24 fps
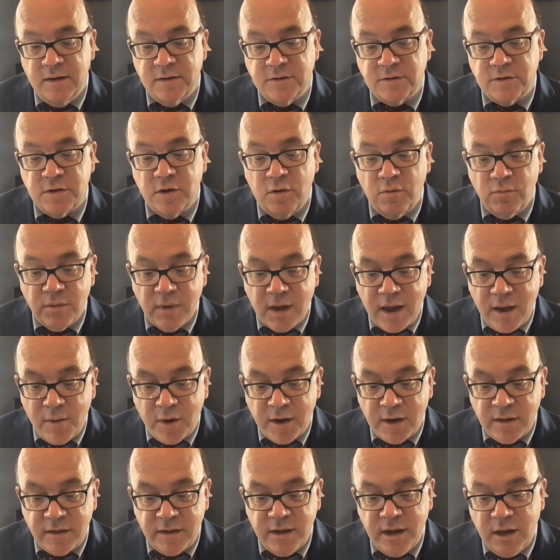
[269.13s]
So I
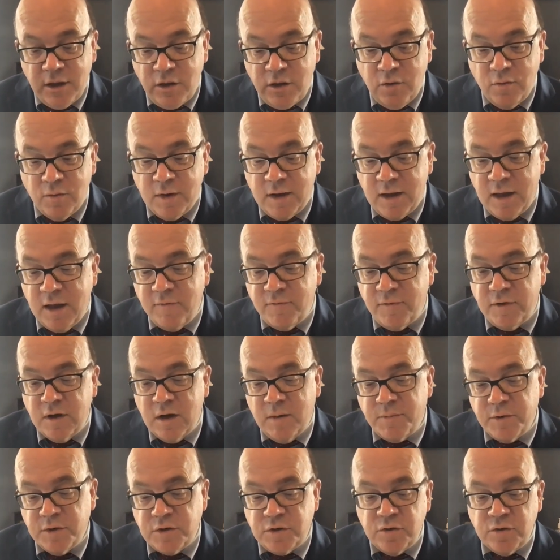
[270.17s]
want to thank you again for the
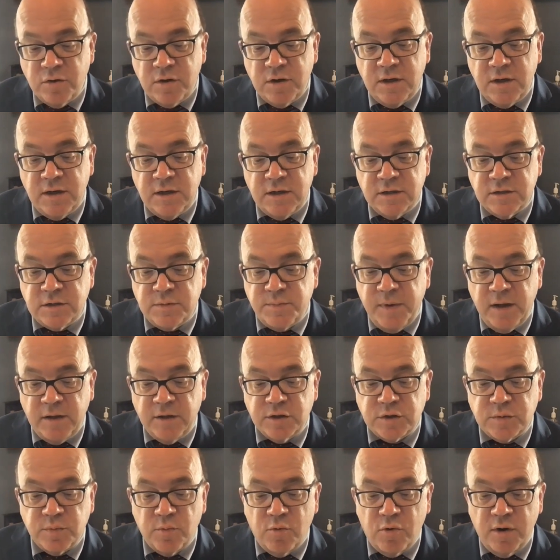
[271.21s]
opportunity to speak
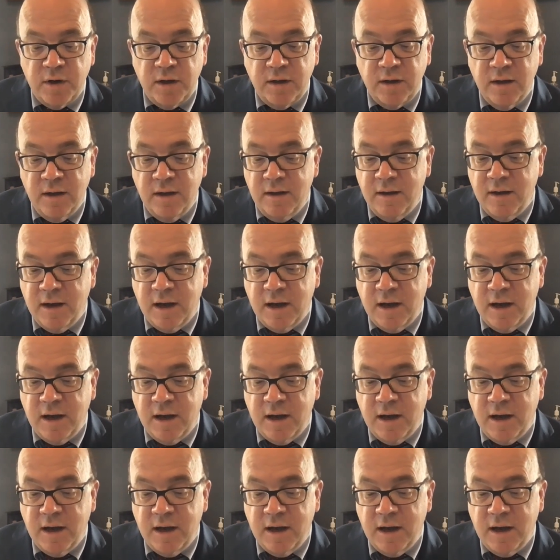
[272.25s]
this morning.